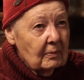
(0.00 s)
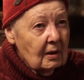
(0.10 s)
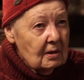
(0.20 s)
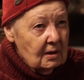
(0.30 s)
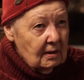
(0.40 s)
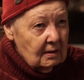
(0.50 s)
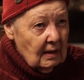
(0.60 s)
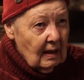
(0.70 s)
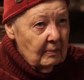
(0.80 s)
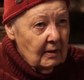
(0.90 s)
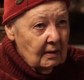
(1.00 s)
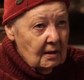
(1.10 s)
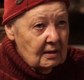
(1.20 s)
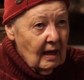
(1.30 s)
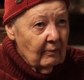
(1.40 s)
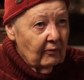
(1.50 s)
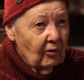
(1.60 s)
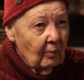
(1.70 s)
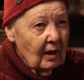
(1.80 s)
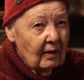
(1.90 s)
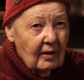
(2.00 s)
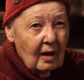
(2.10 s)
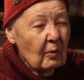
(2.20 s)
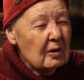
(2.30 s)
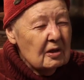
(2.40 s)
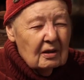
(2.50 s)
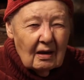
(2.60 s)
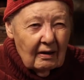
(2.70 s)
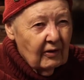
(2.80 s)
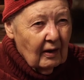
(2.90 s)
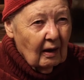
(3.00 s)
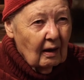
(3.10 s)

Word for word: because at the time that this happened for me, there was nothing.